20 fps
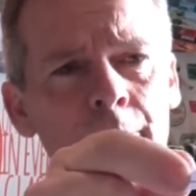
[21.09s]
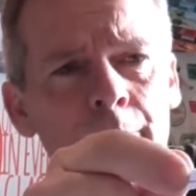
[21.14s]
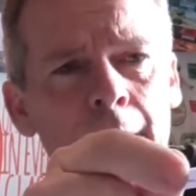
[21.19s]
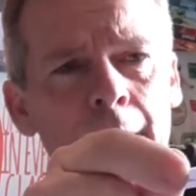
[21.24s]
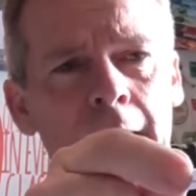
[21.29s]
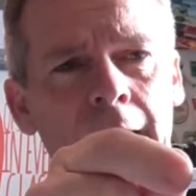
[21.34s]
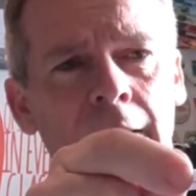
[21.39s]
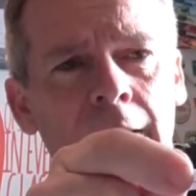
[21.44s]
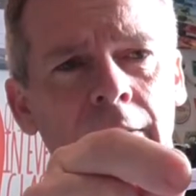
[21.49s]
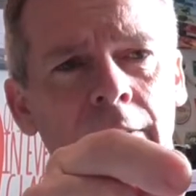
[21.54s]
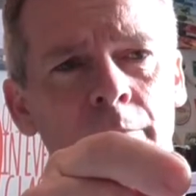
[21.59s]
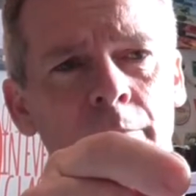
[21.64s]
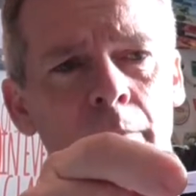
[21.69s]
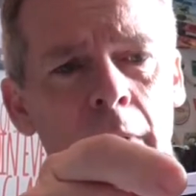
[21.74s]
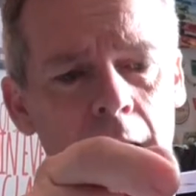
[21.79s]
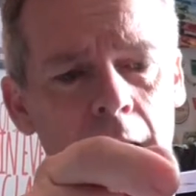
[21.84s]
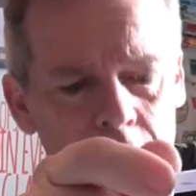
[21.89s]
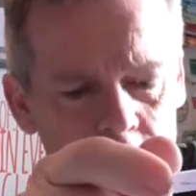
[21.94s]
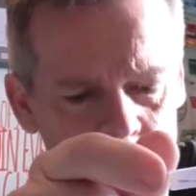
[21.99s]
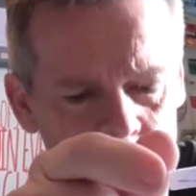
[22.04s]
back in
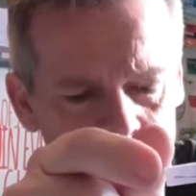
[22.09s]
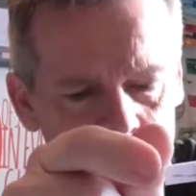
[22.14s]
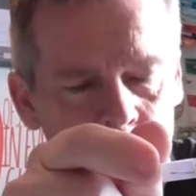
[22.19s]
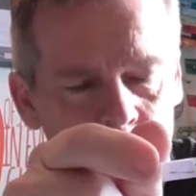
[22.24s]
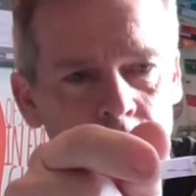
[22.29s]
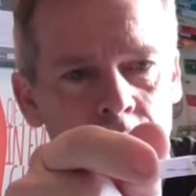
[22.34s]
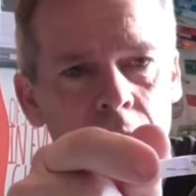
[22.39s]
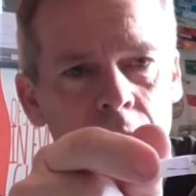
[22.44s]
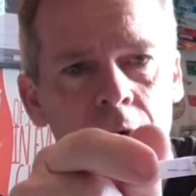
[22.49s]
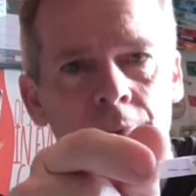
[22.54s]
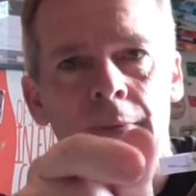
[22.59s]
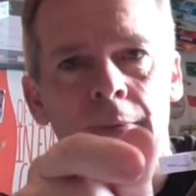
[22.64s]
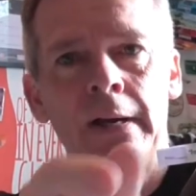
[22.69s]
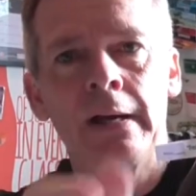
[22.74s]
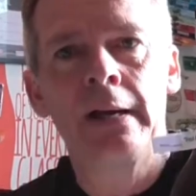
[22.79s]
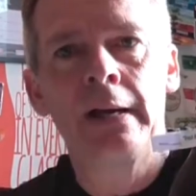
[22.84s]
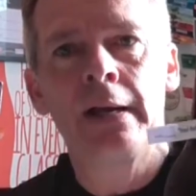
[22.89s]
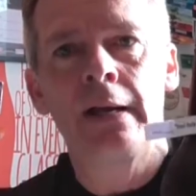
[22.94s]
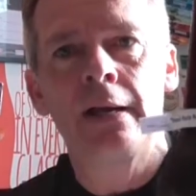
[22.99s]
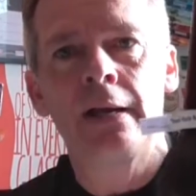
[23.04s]
March sometime.
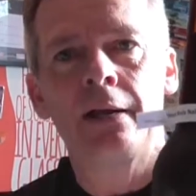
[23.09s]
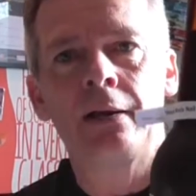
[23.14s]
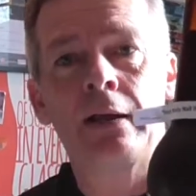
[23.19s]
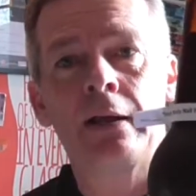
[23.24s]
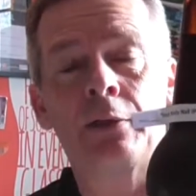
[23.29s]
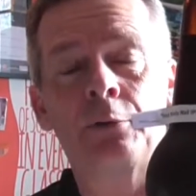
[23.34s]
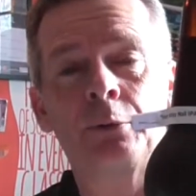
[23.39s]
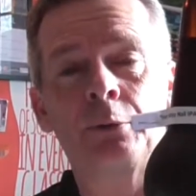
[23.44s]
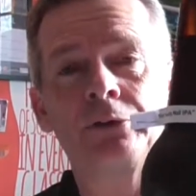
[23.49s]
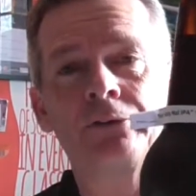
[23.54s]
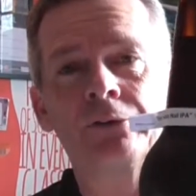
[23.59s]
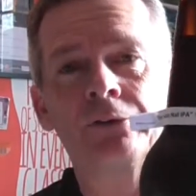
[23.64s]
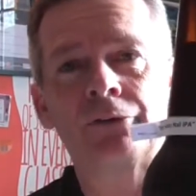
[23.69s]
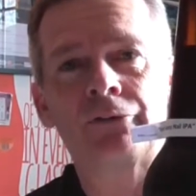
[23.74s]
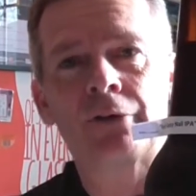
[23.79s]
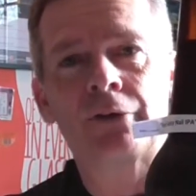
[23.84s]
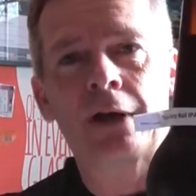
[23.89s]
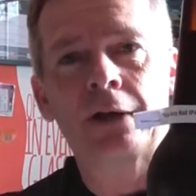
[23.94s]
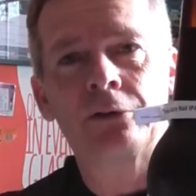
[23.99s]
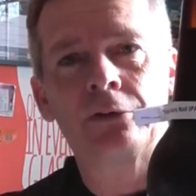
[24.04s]
Now the reason
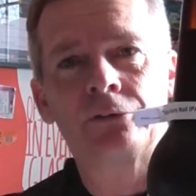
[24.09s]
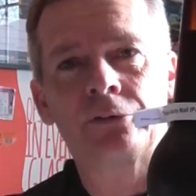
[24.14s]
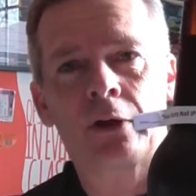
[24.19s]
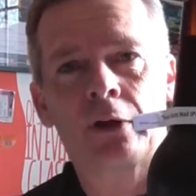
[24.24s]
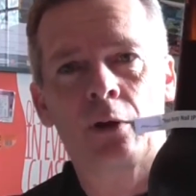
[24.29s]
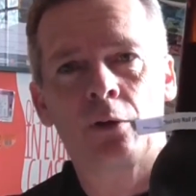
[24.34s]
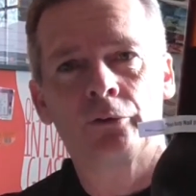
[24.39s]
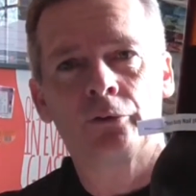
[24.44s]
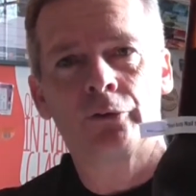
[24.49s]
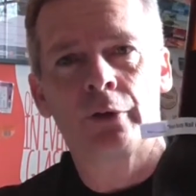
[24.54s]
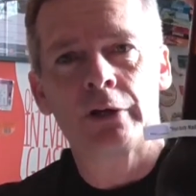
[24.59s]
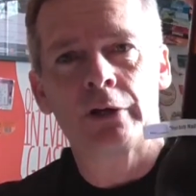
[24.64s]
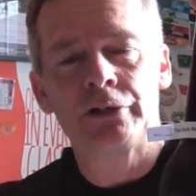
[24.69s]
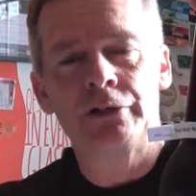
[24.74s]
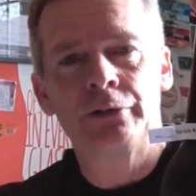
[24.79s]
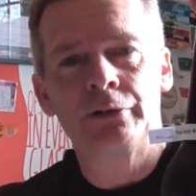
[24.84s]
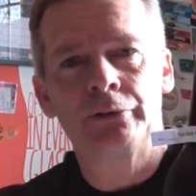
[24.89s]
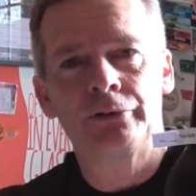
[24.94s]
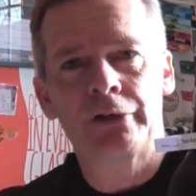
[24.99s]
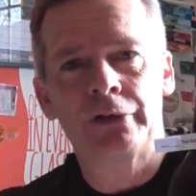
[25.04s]
it's taken so long to
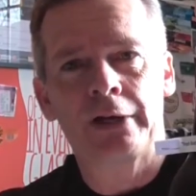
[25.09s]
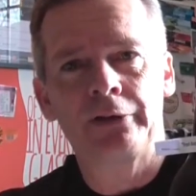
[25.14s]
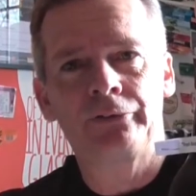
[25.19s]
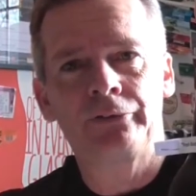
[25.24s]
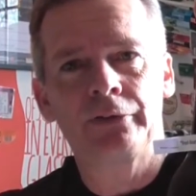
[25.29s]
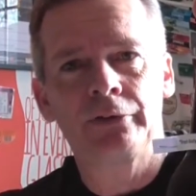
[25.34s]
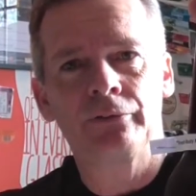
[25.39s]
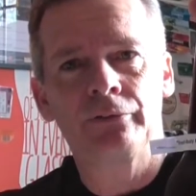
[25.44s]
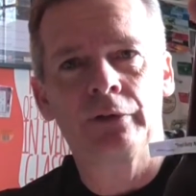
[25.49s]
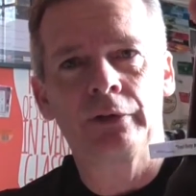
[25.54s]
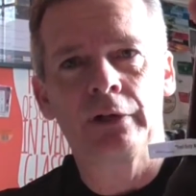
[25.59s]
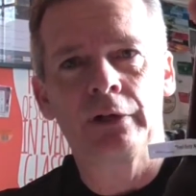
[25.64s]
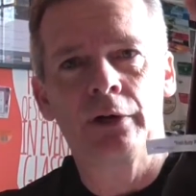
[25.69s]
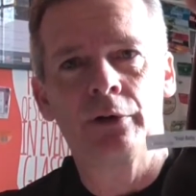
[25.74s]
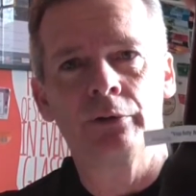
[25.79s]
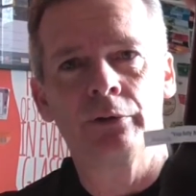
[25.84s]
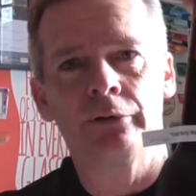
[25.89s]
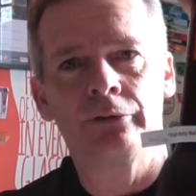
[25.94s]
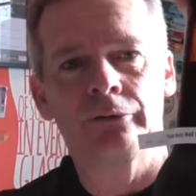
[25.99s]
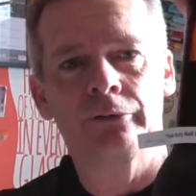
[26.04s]
actually do a tasting
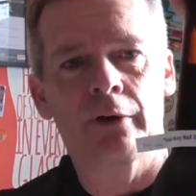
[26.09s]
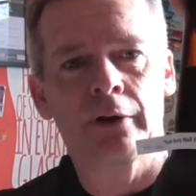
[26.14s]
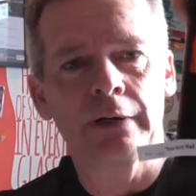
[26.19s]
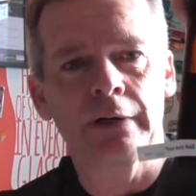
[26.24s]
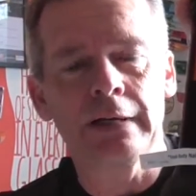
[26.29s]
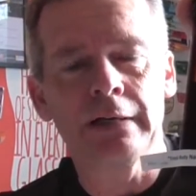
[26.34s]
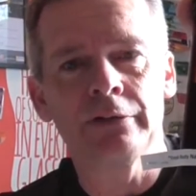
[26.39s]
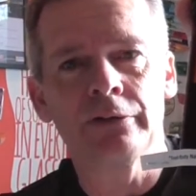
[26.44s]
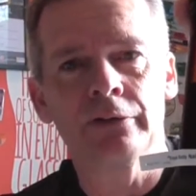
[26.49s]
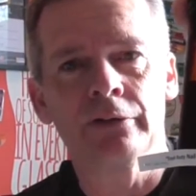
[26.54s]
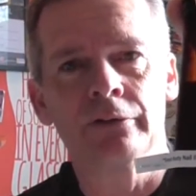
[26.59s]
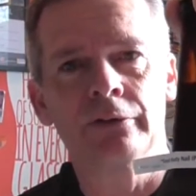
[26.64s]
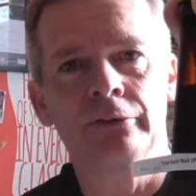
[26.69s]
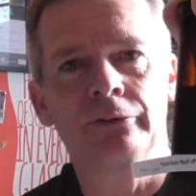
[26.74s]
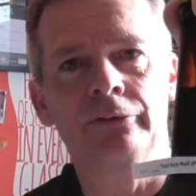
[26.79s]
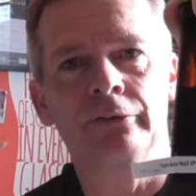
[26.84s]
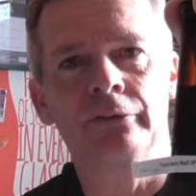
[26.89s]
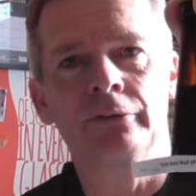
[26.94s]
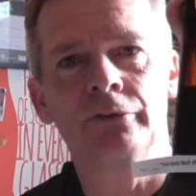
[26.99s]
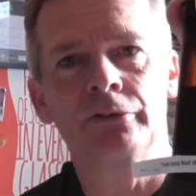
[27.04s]
video is I entered
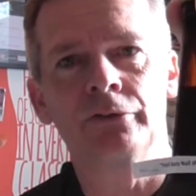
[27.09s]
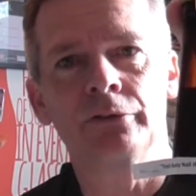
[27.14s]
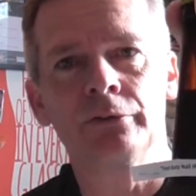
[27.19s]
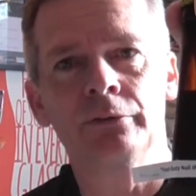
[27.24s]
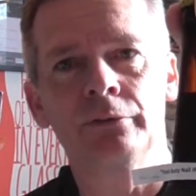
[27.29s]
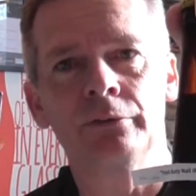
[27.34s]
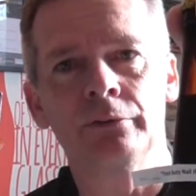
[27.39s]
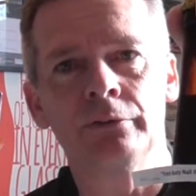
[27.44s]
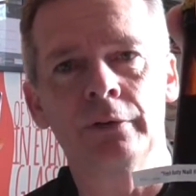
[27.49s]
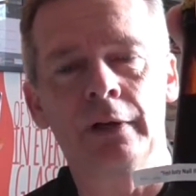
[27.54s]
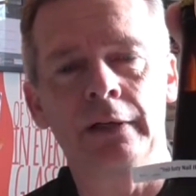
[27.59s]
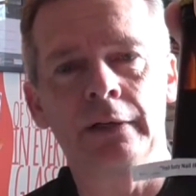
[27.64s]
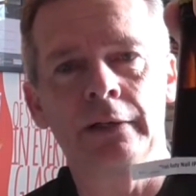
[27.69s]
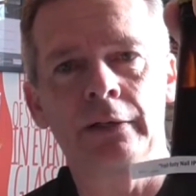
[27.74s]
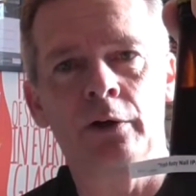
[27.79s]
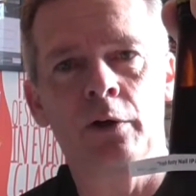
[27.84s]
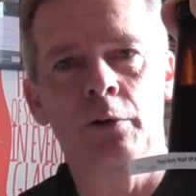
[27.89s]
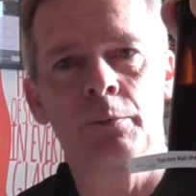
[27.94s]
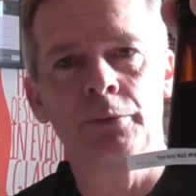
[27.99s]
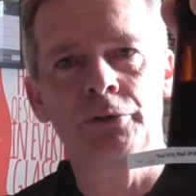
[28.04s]
this into a
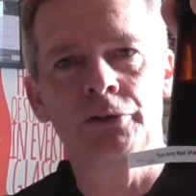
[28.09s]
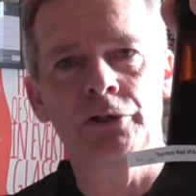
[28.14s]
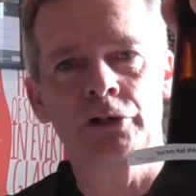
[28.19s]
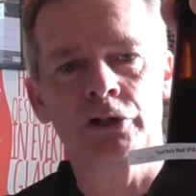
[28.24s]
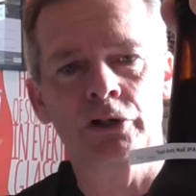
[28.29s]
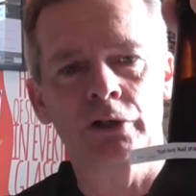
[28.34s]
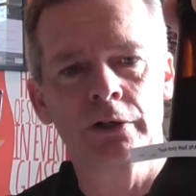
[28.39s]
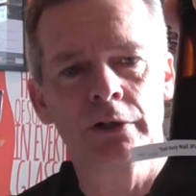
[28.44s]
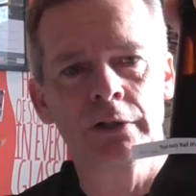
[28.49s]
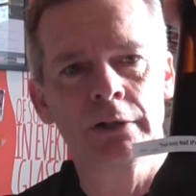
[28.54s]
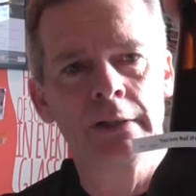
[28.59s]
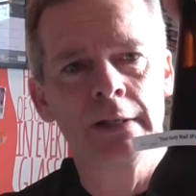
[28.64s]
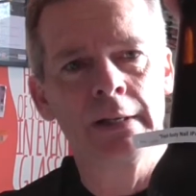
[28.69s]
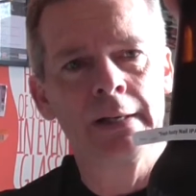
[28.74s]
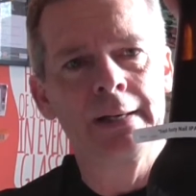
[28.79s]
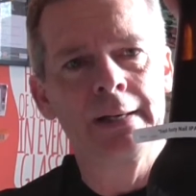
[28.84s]
competition